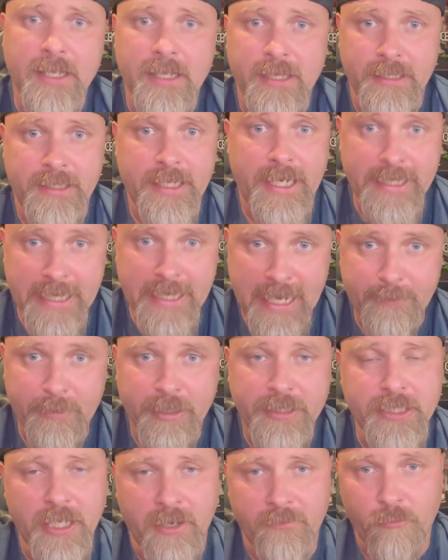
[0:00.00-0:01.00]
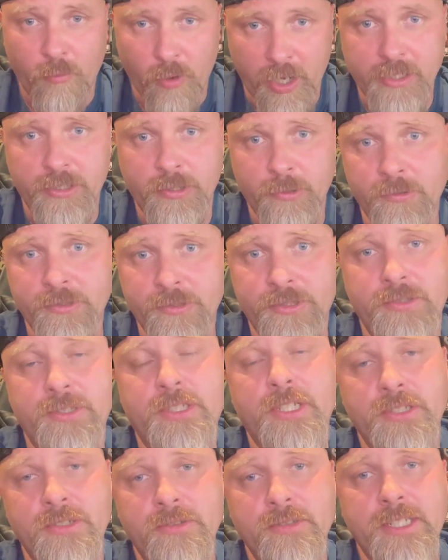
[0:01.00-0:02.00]
the dynamics of what tools you
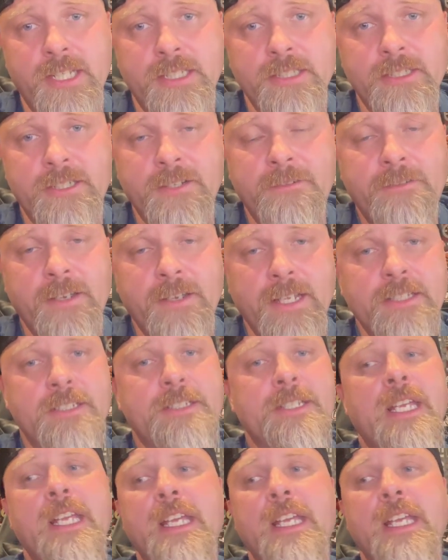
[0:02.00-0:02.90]
can use as a defense.